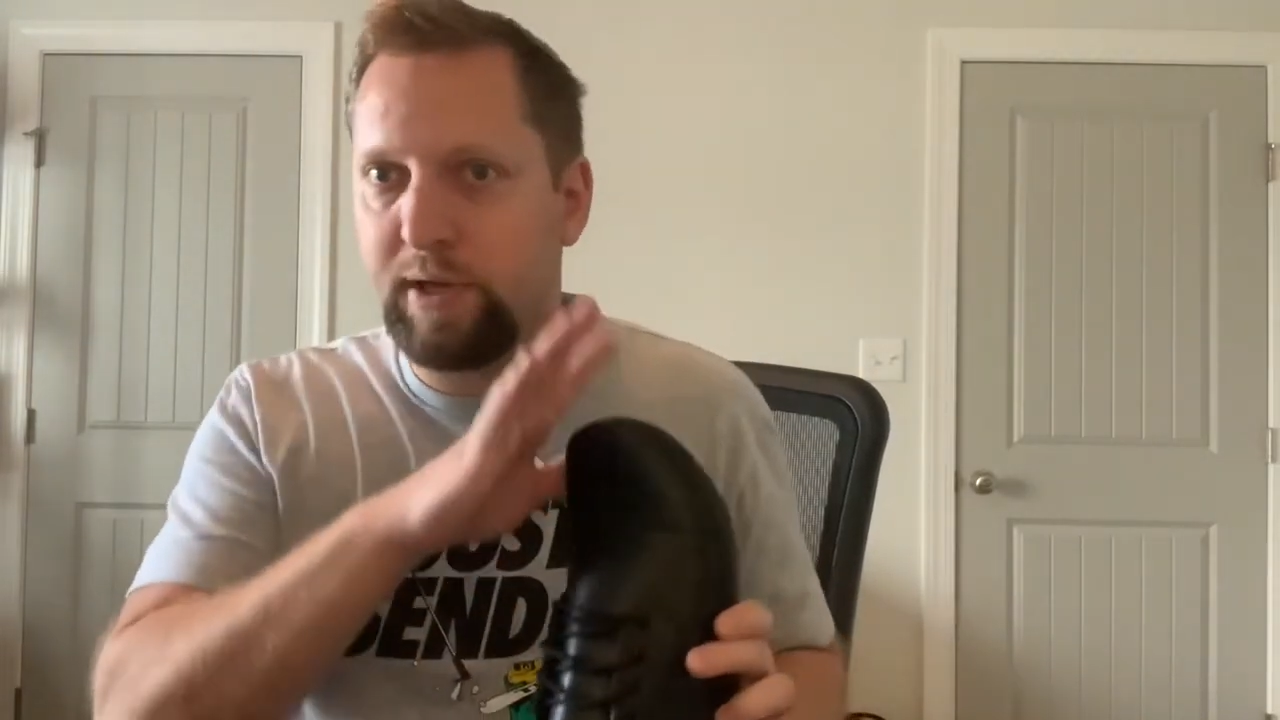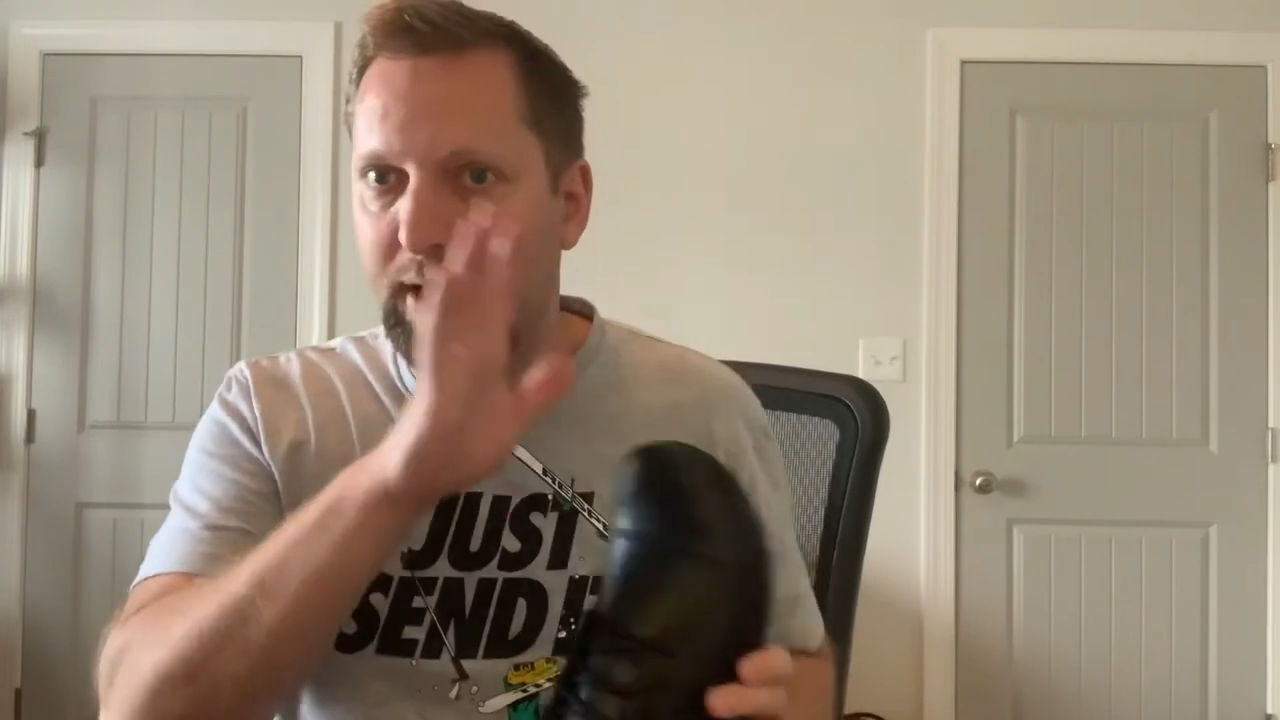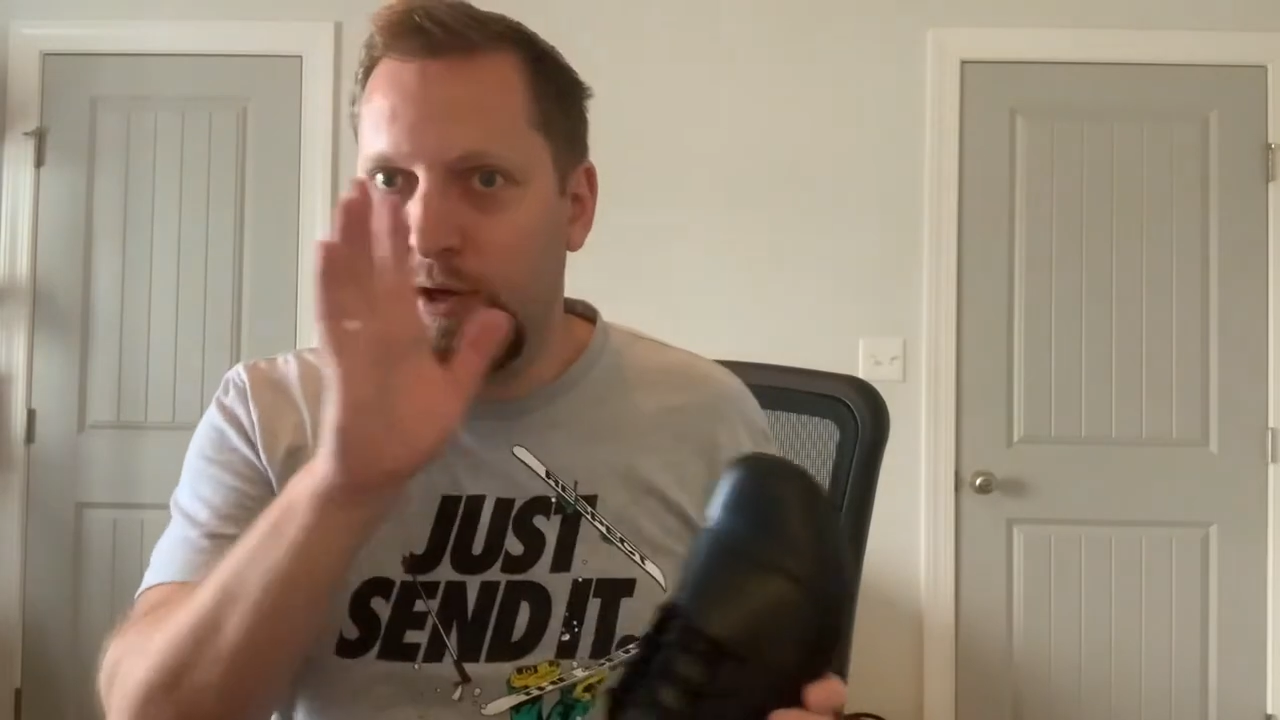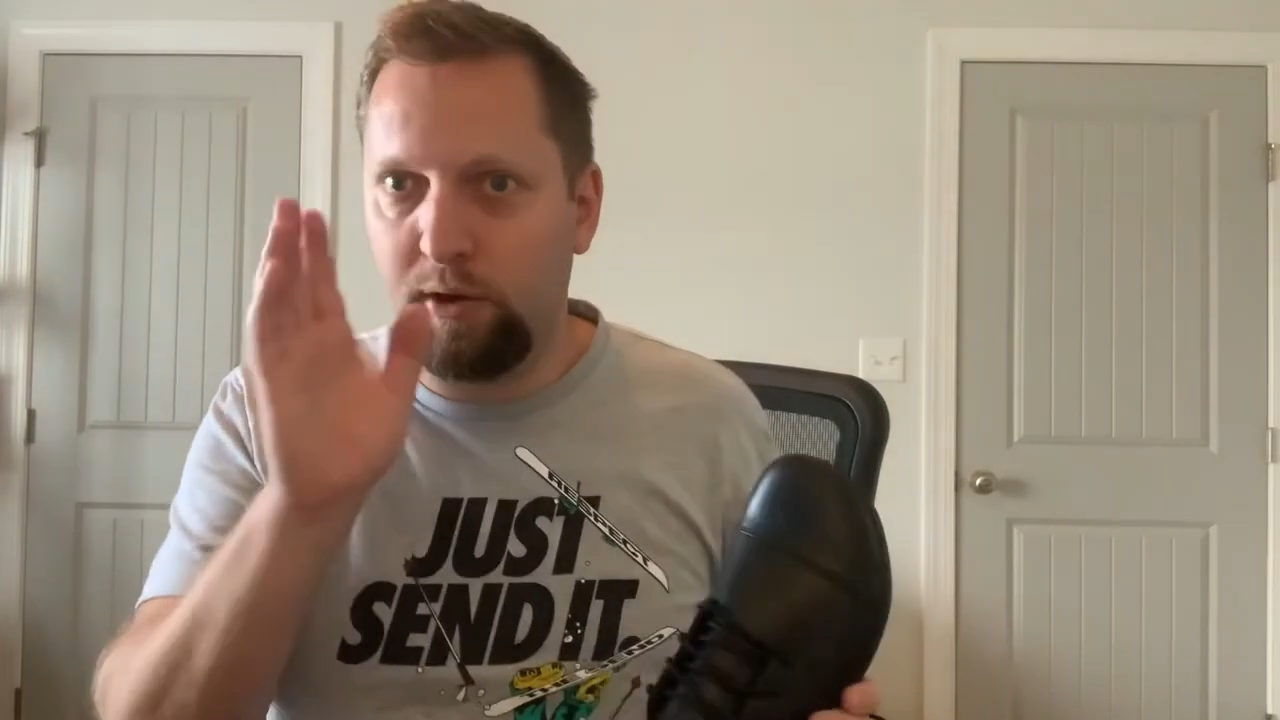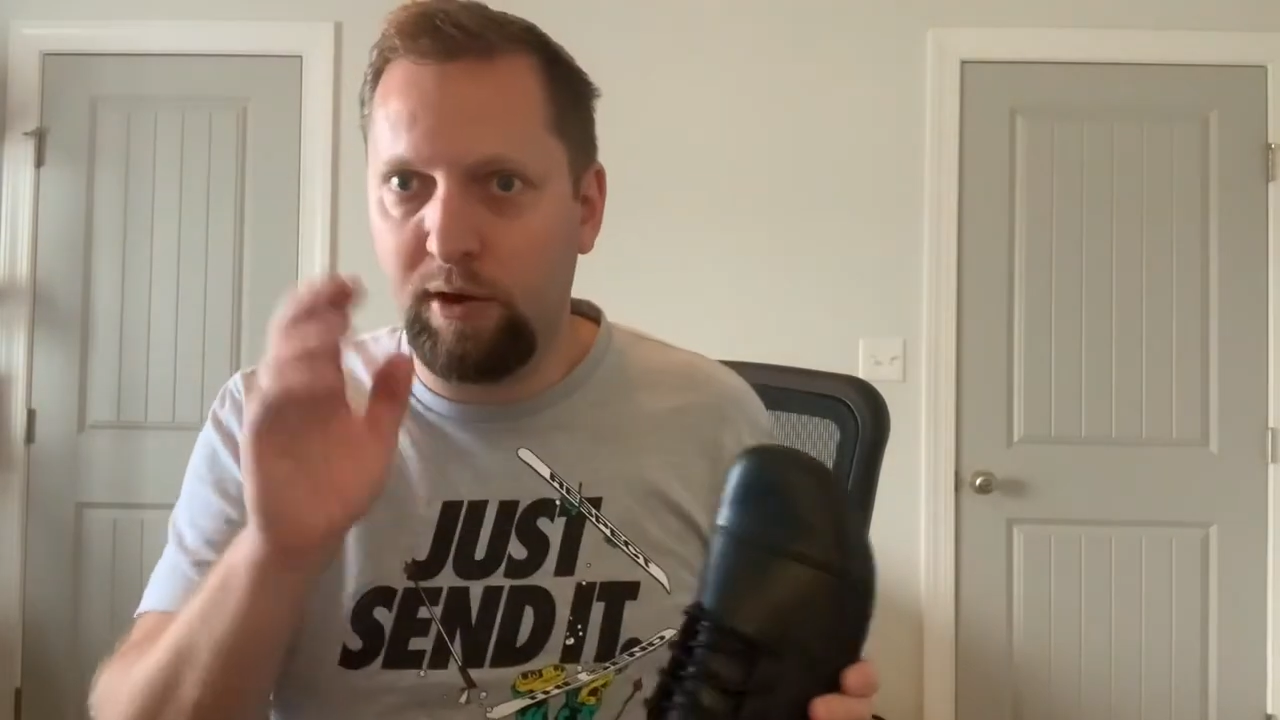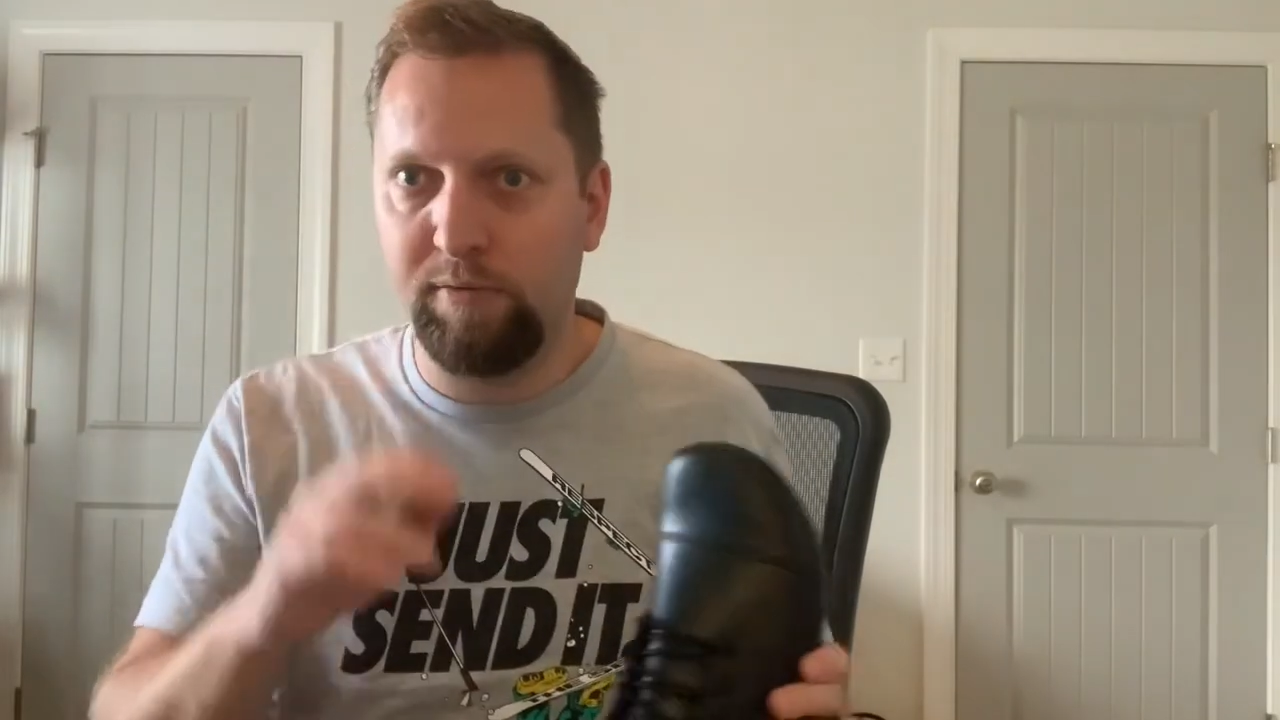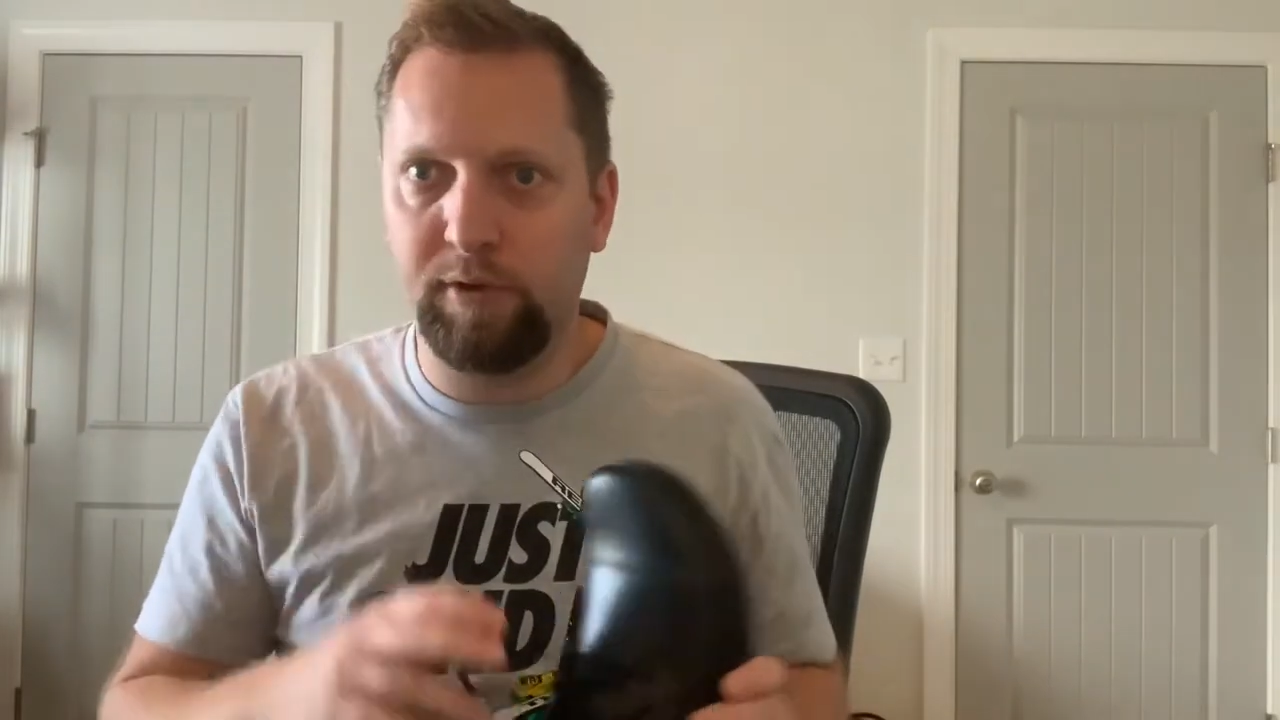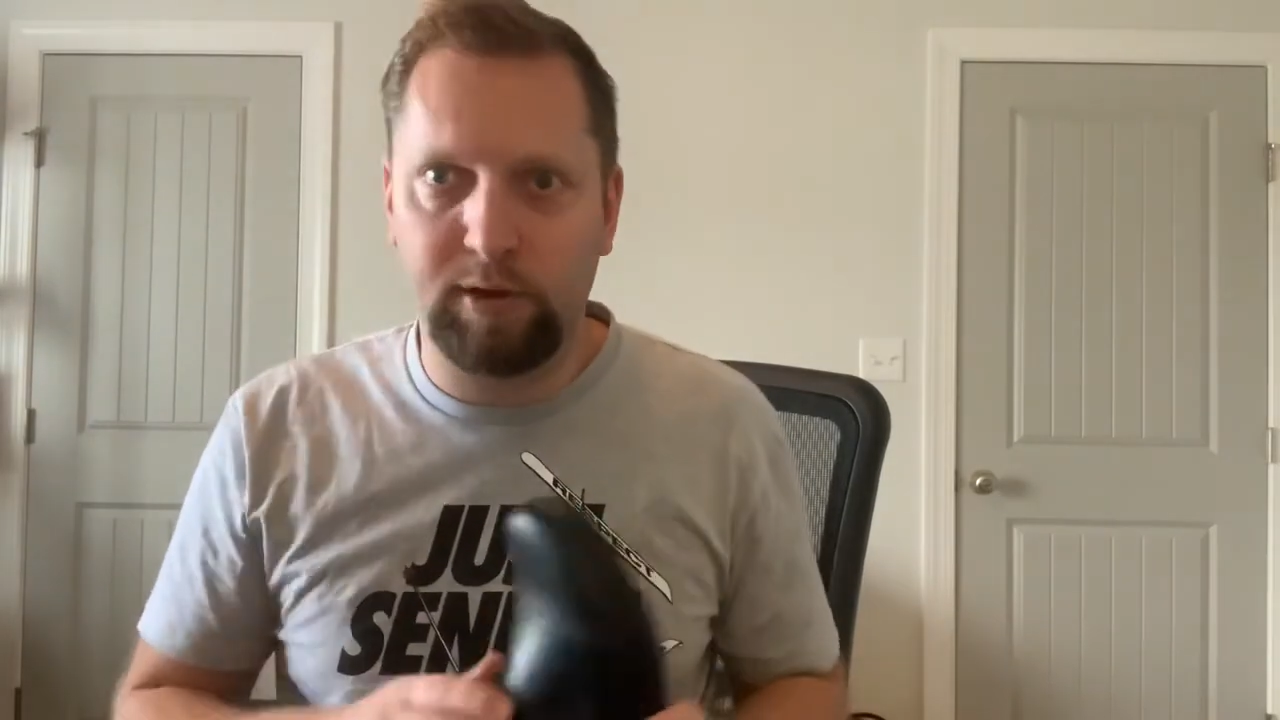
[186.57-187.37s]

hanging off that